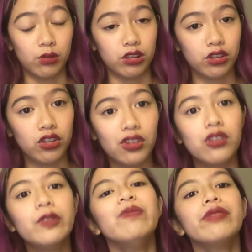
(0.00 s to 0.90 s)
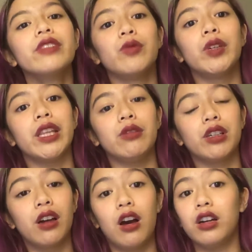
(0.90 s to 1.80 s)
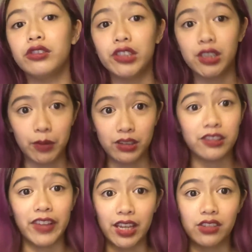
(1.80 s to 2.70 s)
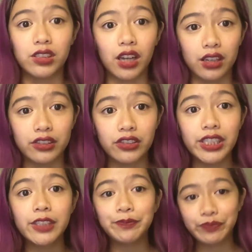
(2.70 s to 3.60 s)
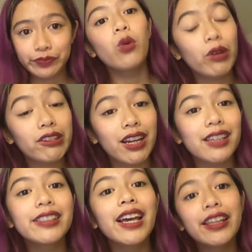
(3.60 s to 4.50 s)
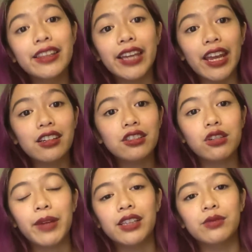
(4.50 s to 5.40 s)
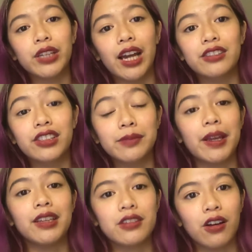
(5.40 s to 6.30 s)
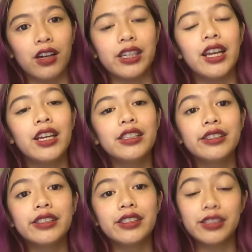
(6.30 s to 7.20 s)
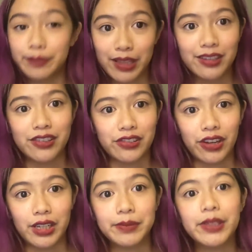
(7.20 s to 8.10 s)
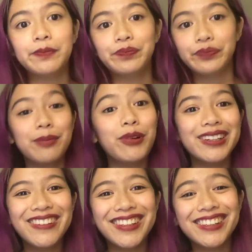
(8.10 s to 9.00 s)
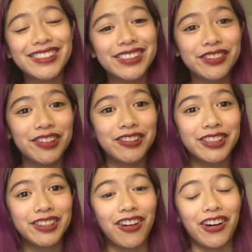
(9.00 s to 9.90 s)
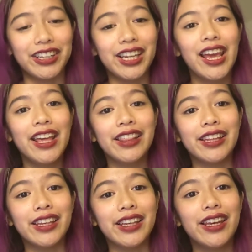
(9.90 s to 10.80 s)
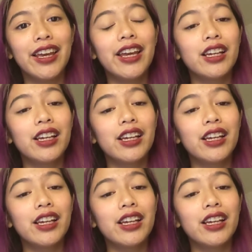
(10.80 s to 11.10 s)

World War II, when they were conquering a bunch of Asian countries, whereas the air nomads were actually based on Tibetan tribes. The point of this is to focus on the